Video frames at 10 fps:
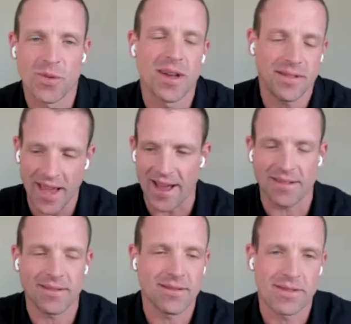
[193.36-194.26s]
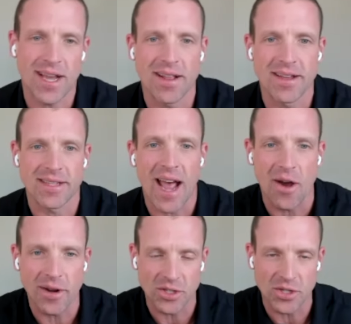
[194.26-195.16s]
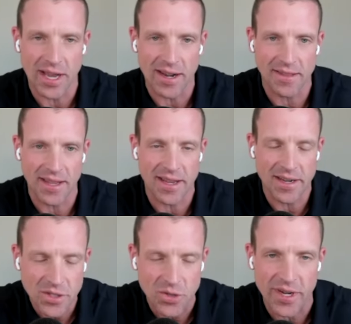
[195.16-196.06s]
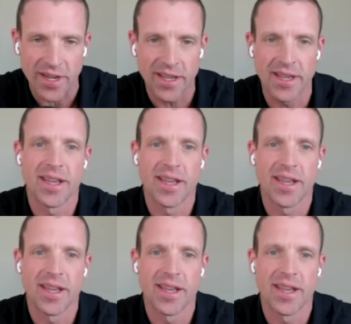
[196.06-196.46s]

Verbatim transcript: Well, yeah. Tell us, how did you get in the industry?